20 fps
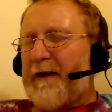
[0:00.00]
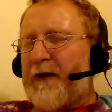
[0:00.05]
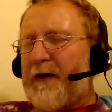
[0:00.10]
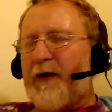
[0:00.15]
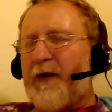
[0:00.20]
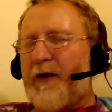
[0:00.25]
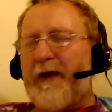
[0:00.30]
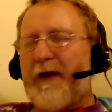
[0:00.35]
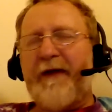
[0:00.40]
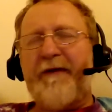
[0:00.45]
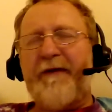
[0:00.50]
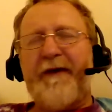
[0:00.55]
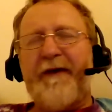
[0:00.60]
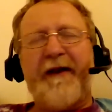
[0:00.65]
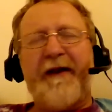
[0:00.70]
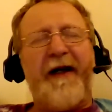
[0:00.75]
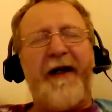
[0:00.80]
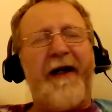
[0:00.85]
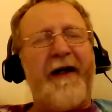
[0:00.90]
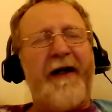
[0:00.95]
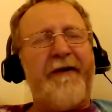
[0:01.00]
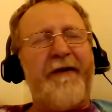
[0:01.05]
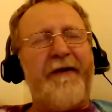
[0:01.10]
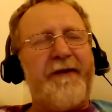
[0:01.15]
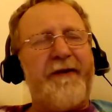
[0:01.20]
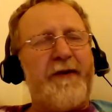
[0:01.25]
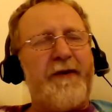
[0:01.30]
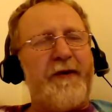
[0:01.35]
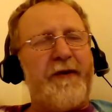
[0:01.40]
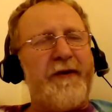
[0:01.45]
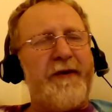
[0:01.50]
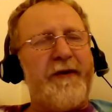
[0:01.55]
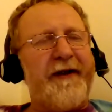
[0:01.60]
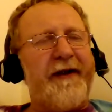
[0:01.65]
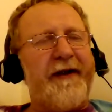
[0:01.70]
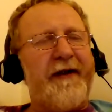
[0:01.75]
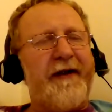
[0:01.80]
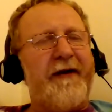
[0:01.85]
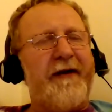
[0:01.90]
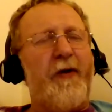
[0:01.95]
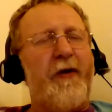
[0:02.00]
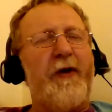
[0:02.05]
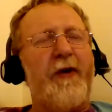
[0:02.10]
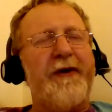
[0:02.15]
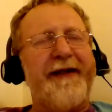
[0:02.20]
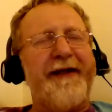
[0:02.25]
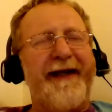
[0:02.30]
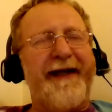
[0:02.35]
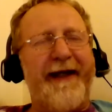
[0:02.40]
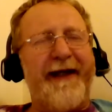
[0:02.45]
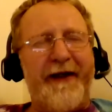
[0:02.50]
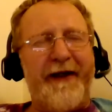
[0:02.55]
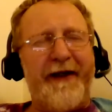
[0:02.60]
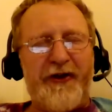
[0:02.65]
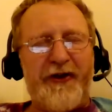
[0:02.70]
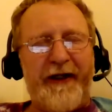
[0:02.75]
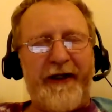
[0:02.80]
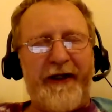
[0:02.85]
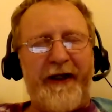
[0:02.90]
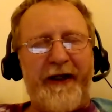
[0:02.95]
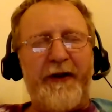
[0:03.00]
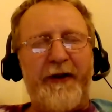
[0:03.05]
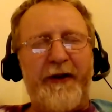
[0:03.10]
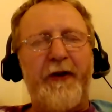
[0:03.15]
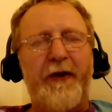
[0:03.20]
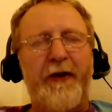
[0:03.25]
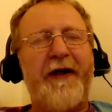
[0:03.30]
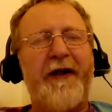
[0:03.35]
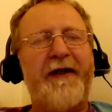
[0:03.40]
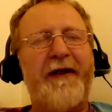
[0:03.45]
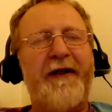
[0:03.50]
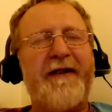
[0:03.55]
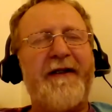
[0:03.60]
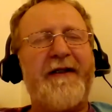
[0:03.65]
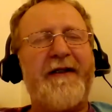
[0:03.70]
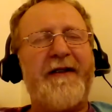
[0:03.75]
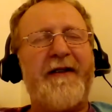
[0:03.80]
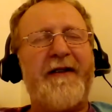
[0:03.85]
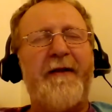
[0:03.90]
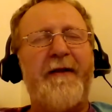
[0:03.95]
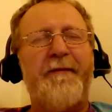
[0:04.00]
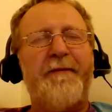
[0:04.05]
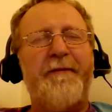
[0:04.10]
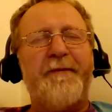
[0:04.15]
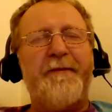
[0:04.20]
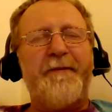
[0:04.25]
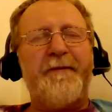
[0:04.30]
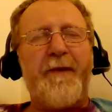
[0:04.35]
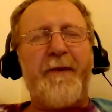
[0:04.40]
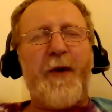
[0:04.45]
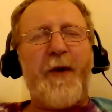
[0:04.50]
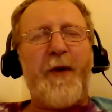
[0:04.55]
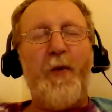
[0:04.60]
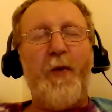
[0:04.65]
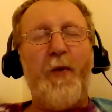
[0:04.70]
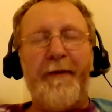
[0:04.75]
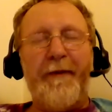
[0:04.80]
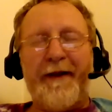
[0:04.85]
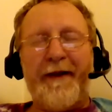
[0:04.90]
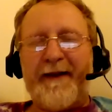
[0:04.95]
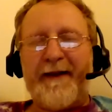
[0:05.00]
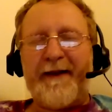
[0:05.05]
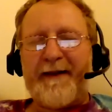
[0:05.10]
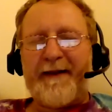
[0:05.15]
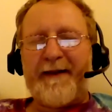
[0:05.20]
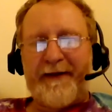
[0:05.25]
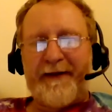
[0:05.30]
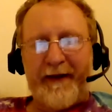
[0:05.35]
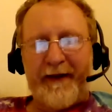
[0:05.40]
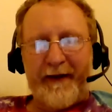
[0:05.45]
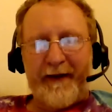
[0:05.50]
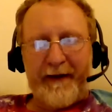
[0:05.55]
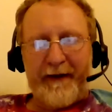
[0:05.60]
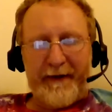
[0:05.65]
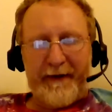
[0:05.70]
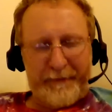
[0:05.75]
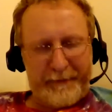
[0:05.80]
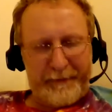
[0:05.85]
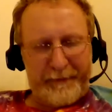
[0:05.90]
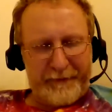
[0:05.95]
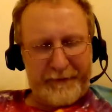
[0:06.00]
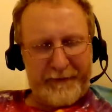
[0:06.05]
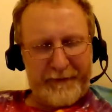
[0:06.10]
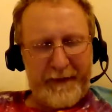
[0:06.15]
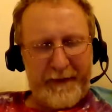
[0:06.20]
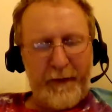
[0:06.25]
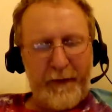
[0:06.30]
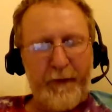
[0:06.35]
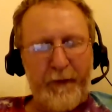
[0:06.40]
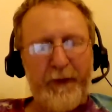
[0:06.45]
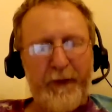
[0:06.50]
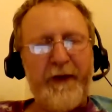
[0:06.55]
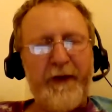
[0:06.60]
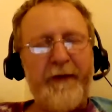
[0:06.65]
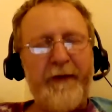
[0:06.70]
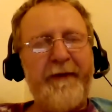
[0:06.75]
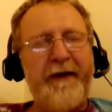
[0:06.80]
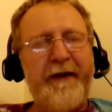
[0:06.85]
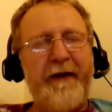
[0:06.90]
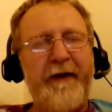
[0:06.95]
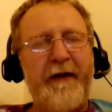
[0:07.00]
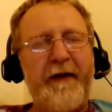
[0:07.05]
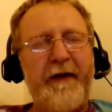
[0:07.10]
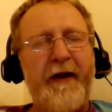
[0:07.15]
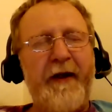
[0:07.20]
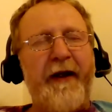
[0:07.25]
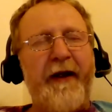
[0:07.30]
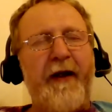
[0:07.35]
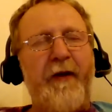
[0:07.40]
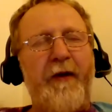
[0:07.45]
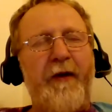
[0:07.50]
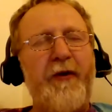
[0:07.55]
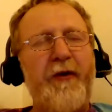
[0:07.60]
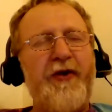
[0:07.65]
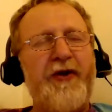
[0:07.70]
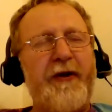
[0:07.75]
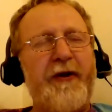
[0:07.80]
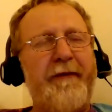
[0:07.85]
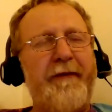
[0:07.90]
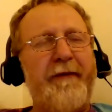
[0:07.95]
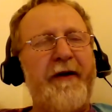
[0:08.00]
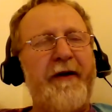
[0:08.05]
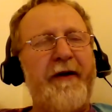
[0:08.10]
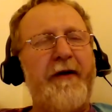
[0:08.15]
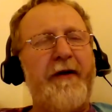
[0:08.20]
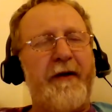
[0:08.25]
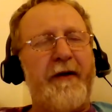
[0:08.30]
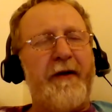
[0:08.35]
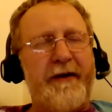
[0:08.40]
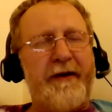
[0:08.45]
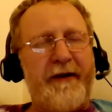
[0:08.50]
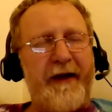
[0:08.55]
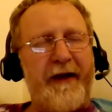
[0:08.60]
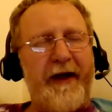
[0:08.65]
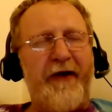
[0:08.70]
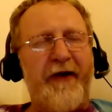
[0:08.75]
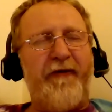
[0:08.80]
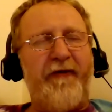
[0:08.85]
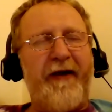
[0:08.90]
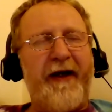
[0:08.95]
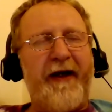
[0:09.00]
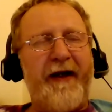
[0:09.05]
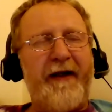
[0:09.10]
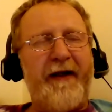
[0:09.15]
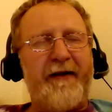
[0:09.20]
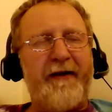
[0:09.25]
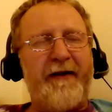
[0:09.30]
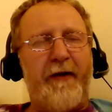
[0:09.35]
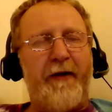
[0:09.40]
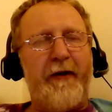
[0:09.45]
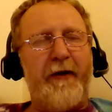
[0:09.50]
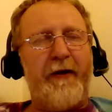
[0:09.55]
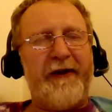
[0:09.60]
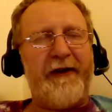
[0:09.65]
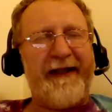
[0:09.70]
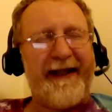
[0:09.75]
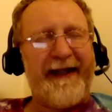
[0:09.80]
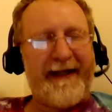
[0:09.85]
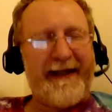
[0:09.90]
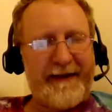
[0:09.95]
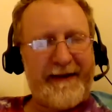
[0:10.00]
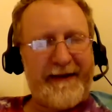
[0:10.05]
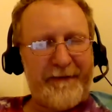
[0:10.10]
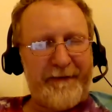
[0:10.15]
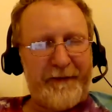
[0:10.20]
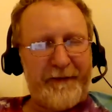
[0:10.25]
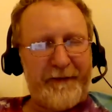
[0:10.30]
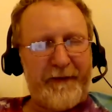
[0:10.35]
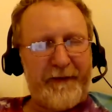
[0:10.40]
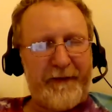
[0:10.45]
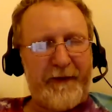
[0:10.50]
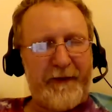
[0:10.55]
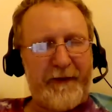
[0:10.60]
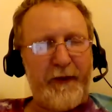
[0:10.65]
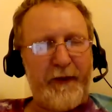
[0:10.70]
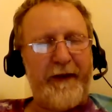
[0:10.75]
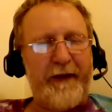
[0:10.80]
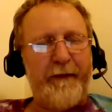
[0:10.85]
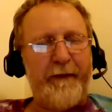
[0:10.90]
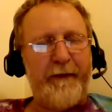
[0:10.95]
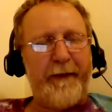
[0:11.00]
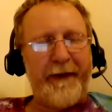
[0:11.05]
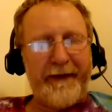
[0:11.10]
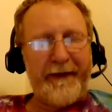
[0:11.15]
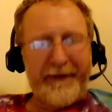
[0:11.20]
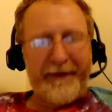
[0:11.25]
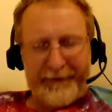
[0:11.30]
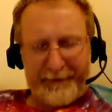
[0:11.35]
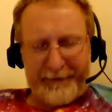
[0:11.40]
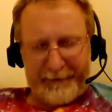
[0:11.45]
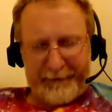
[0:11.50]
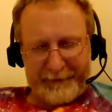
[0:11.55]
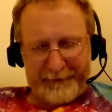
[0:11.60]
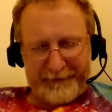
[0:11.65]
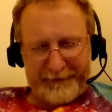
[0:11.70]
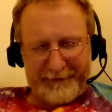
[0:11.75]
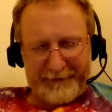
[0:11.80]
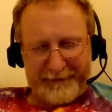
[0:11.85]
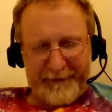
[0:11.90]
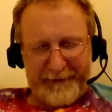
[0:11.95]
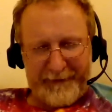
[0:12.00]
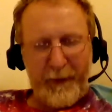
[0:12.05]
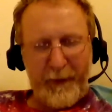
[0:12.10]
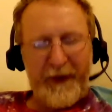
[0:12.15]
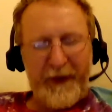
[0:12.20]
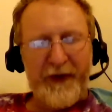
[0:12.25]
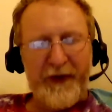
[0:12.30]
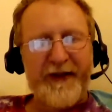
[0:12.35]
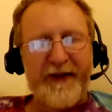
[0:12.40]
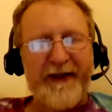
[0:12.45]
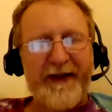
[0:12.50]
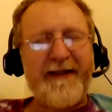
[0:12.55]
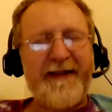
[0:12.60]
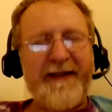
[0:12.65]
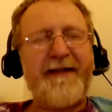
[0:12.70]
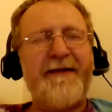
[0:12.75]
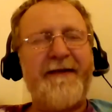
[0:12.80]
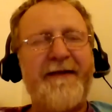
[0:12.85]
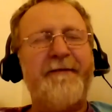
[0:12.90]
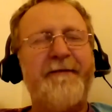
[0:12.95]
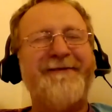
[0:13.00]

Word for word: to live their life to their old age, and you look at this woman and think, would it be, would she be good, a great old lady to live with when she is